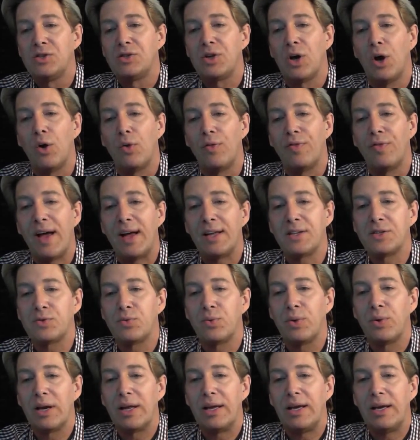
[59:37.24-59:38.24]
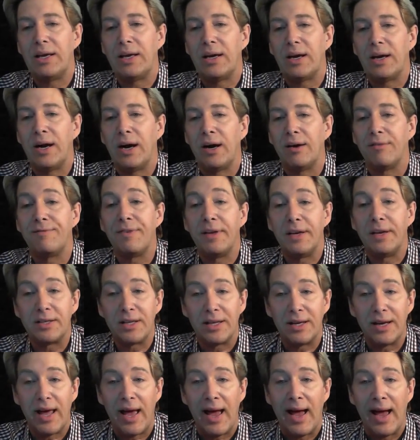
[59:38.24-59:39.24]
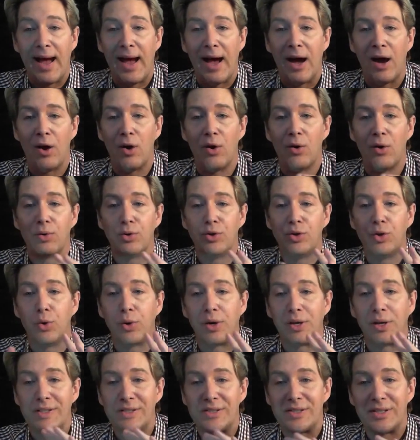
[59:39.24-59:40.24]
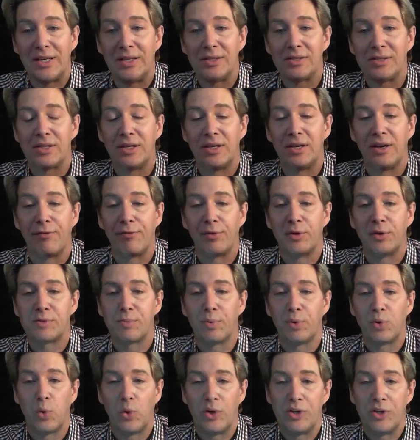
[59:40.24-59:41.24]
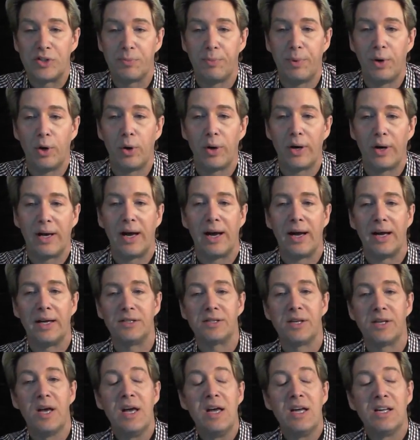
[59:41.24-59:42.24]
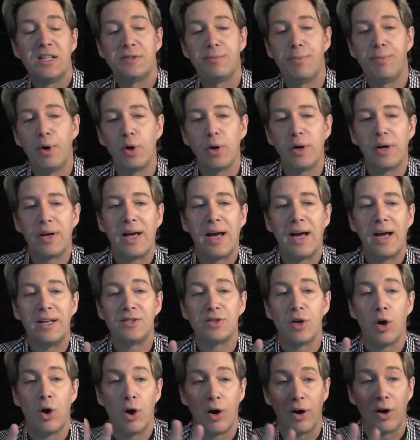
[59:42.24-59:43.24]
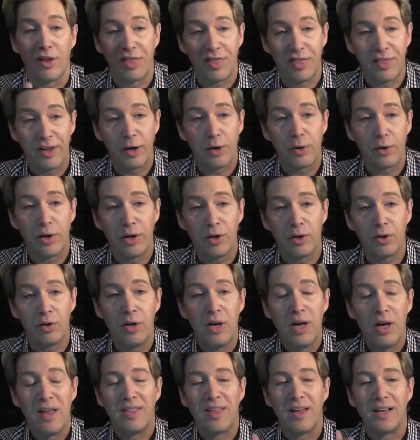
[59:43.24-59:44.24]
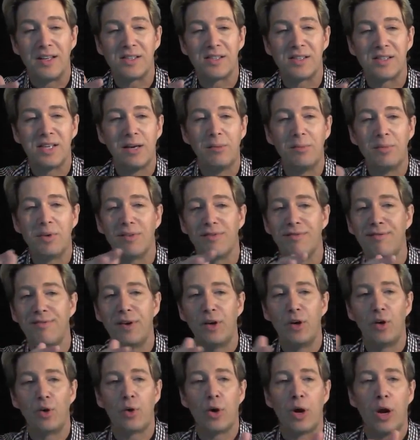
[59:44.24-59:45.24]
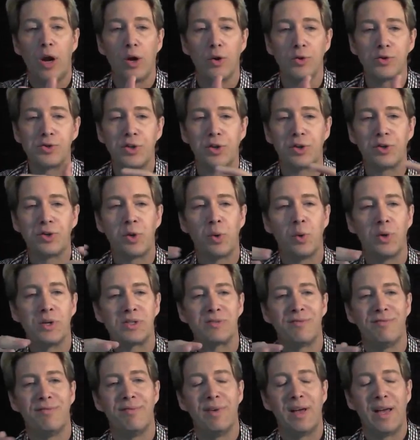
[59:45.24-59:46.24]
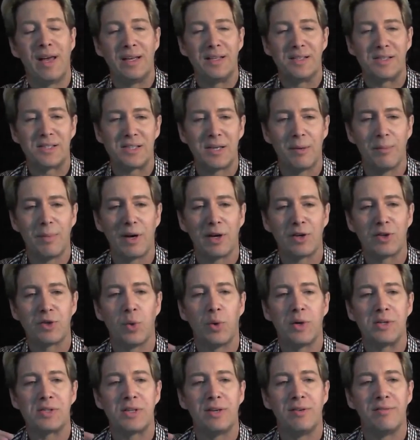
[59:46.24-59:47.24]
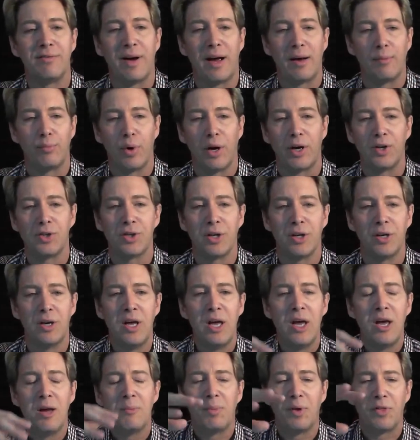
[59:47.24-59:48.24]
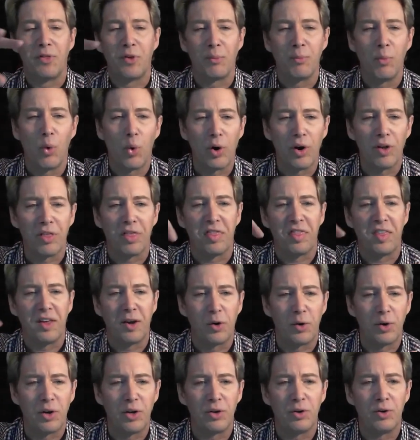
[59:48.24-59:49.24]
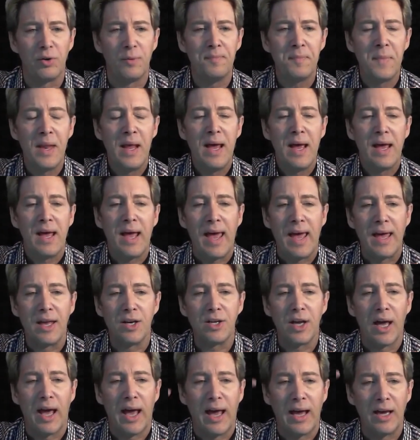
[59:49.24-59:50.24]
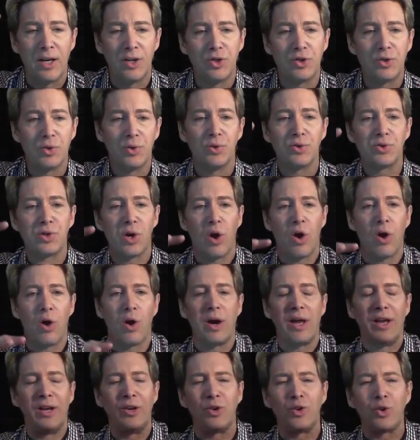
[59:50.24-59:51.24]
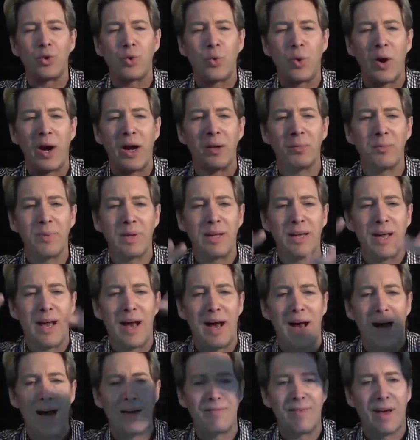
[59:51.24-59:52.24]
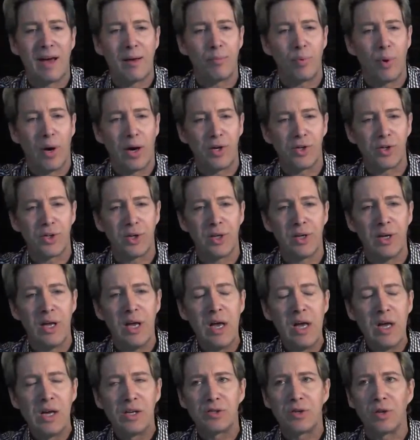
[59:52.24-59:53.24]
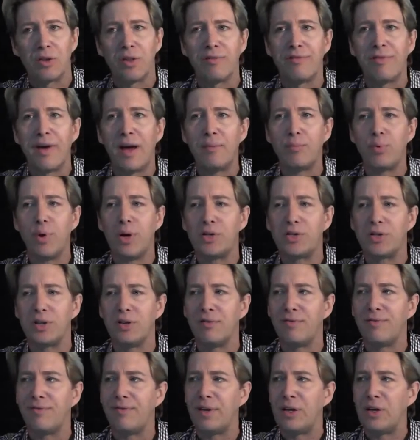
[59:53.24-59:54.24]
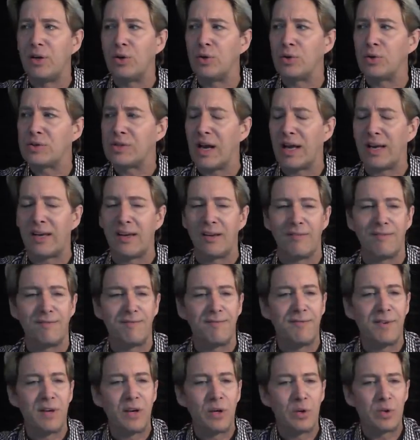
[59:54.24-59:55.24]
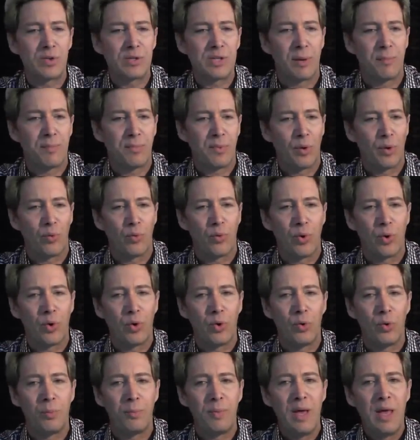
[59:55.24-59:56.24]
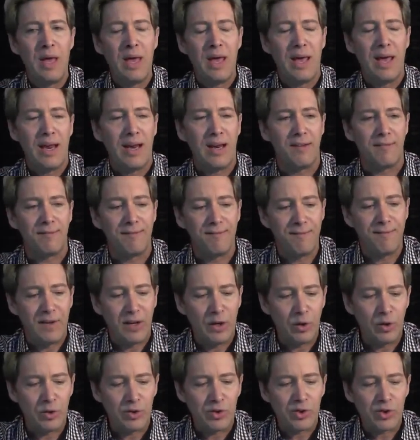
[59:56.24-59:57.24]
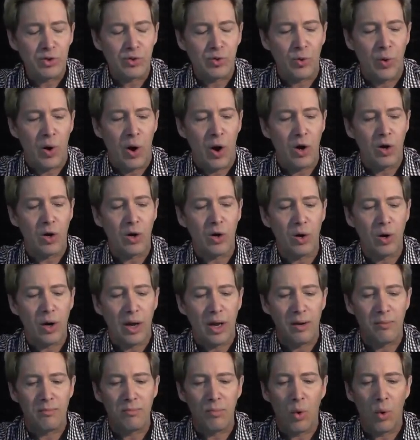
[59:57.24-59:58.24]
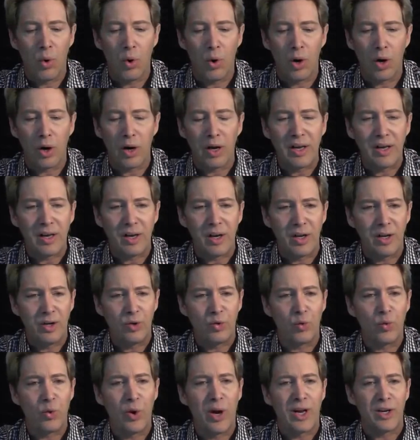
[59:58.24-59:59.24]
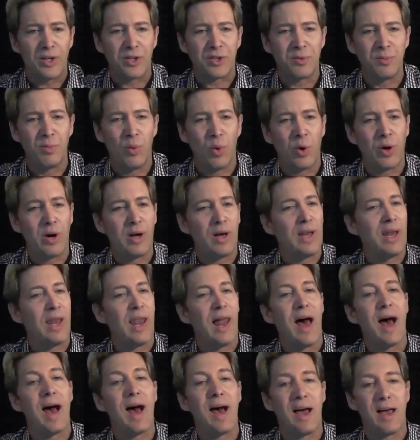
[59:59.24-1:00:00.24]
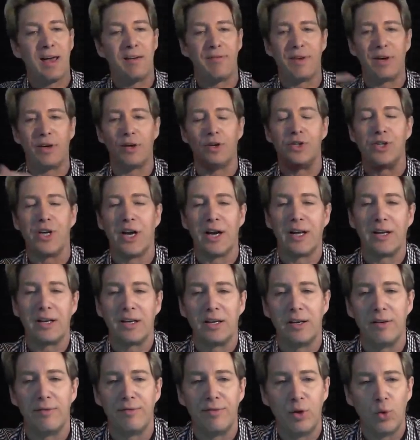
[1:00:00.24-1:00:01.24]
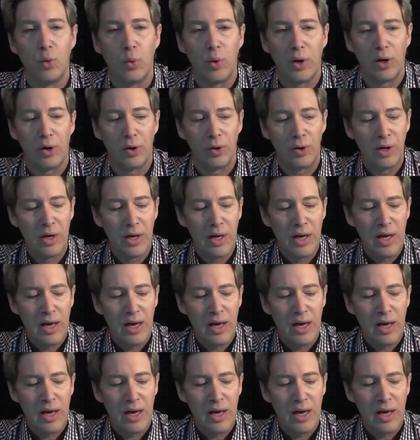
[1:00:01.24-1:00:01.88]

So that's really, Fenton, how you can sense the difference between spirit guides. Spirit guides are ethereal. They seem to feel closer to us and similar to us in vibration, but they're more ethereal. And angels are incredibly high vibration. So the vibration feels like it fills up the room, and it feels stronger and more enriched, more alive energetically, if you will.